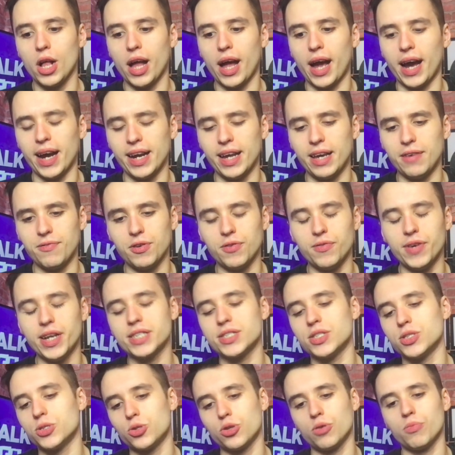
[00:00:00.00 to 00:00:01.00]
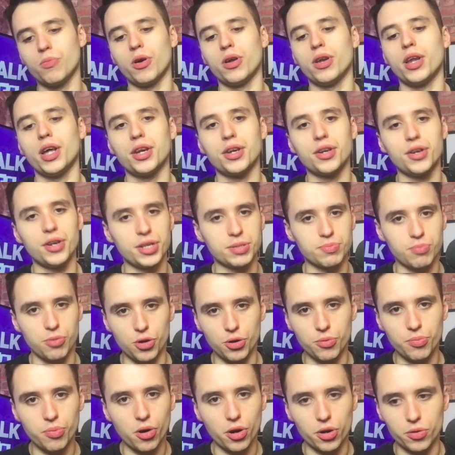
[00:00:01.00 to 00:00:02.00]
And if you listen to him on London is
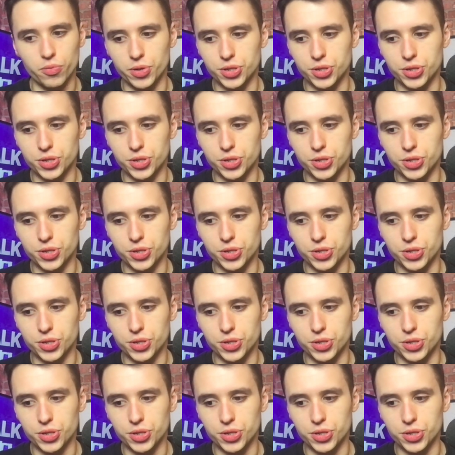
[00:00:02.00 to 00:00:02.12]
Blue Pod,